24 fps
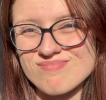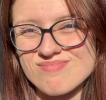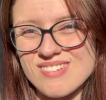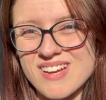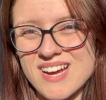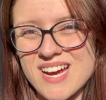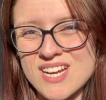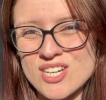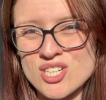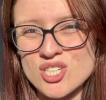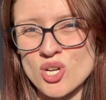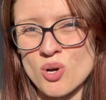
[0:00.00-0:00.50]

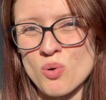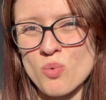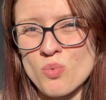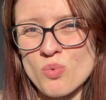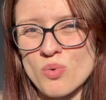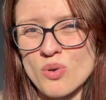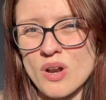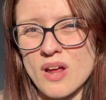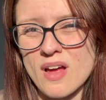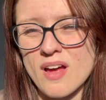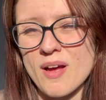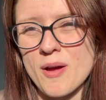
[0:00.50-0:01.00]
I
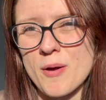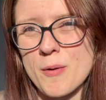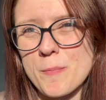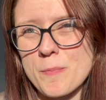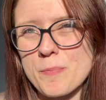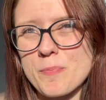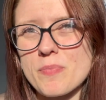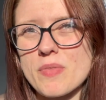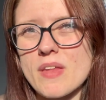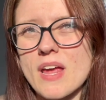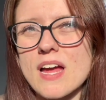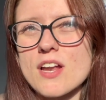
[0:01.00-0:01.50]

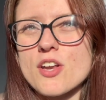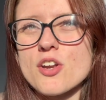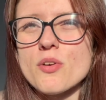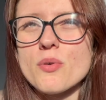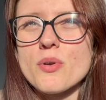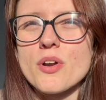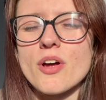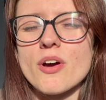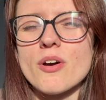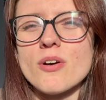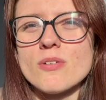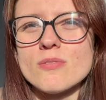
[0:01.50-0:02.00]
don't
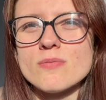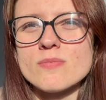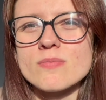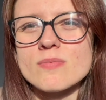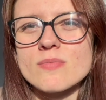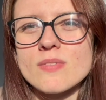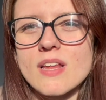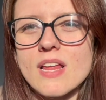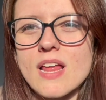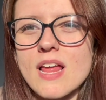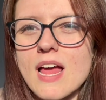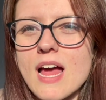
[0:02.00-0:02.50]
know.
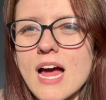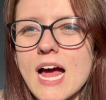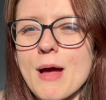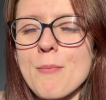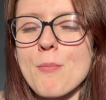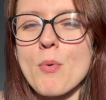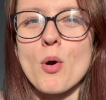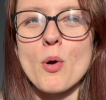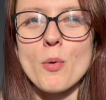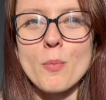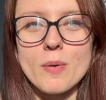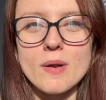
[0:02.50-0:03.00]
I'm
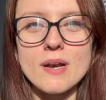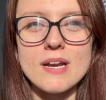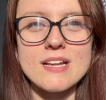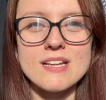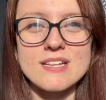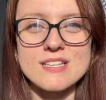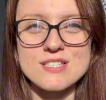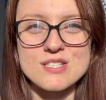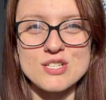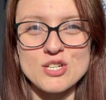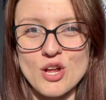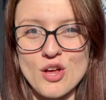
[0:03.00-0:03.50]
hoping
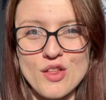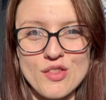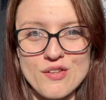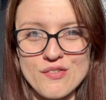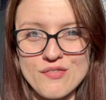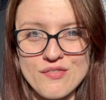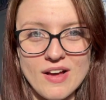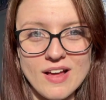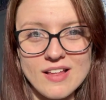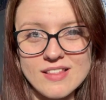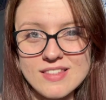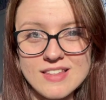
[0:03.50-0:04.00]
it's not the
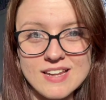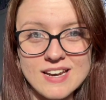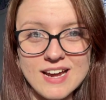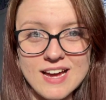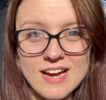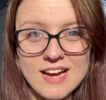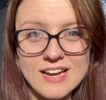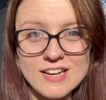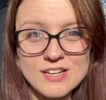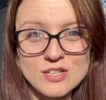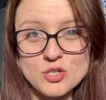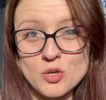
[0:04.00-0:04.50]
fact that
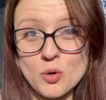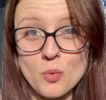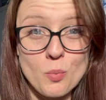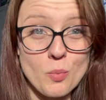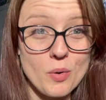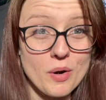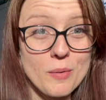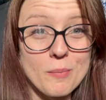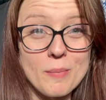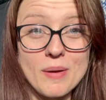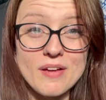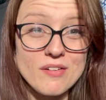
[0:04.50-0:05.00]
I don't want
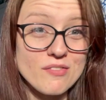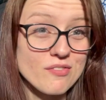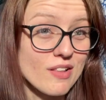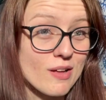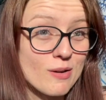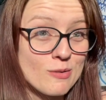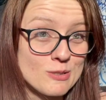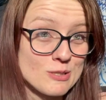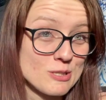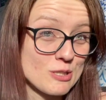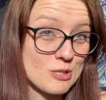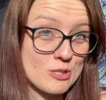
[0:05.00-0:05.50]
to make
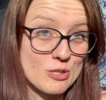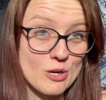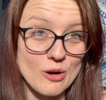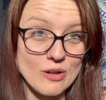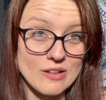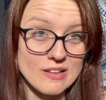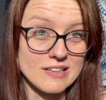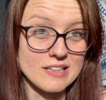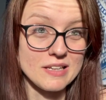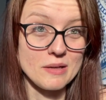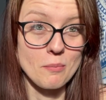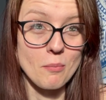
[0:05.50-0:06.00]
flowers at all
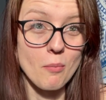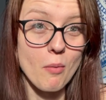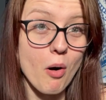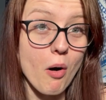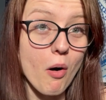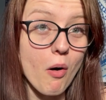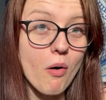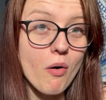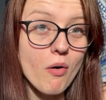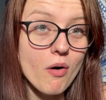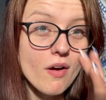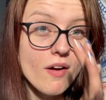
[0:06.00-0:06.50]

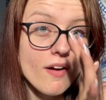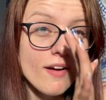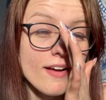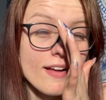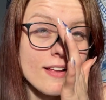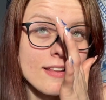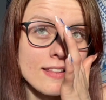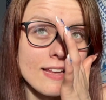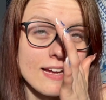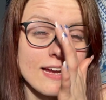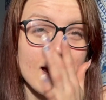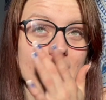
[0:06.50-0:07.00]
anymore.
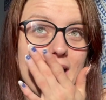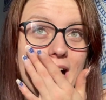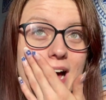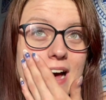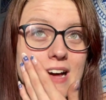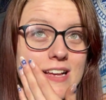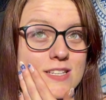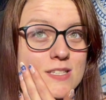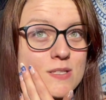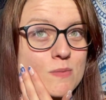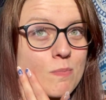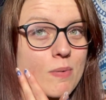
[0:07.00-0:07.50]
Like, it
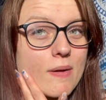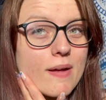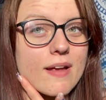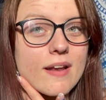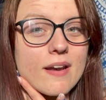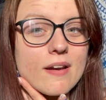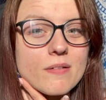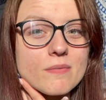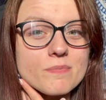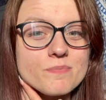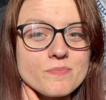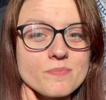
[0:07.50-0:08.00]
has
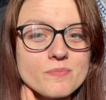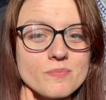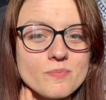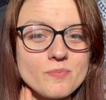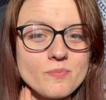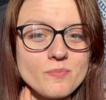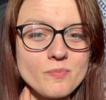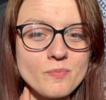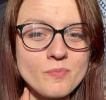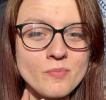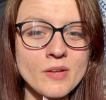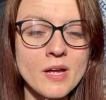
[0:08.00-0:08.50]
been
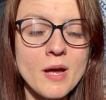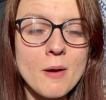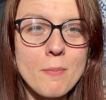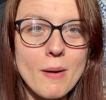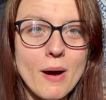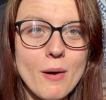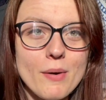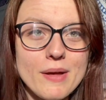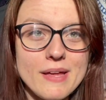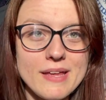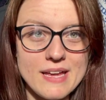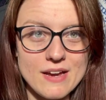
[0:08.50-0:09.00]

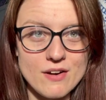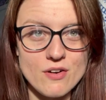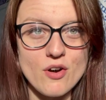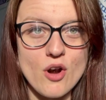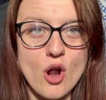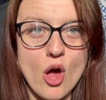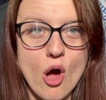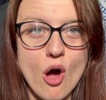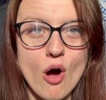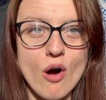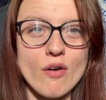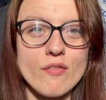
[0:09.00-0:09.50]
about 1.5
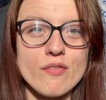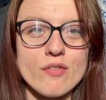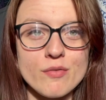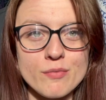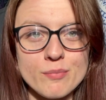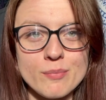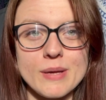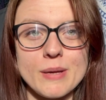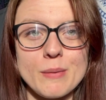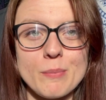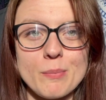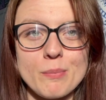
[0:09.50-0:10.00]
years of
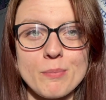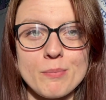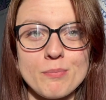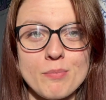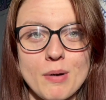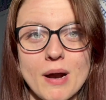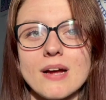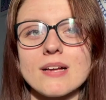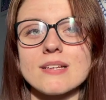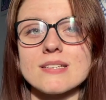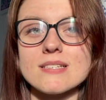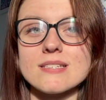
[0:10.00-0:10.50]
me
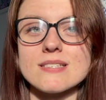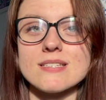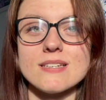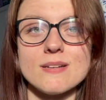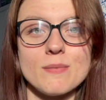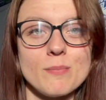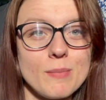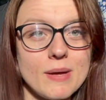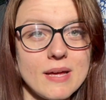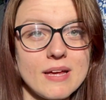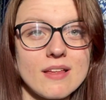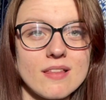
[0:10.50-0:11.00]
practicing and
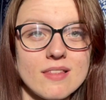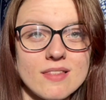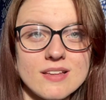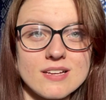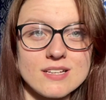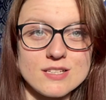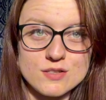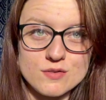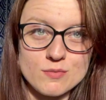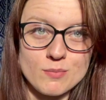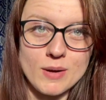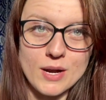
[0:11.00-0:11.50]
making
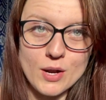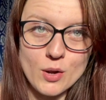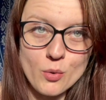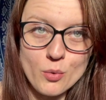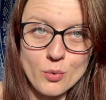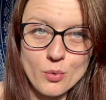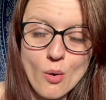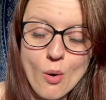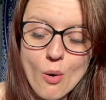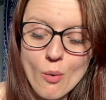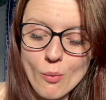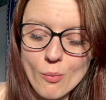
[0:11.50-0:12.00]
things for my own
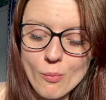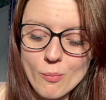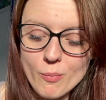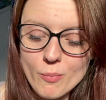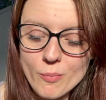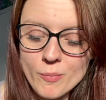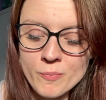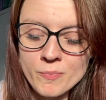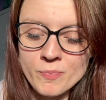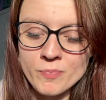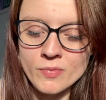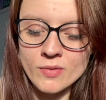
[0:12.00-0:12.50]
home.
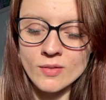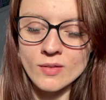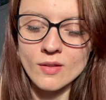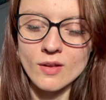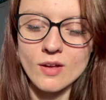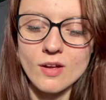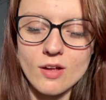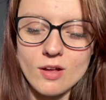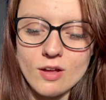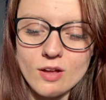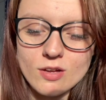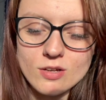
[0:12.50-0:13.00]

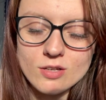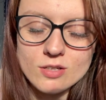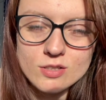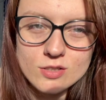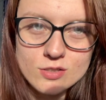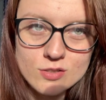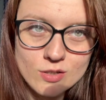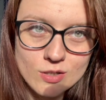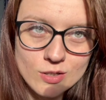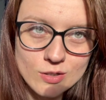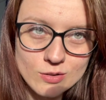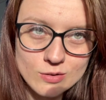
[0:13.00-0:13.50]

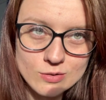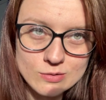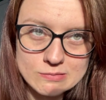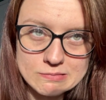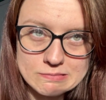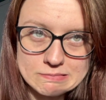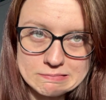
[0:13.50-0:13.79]
So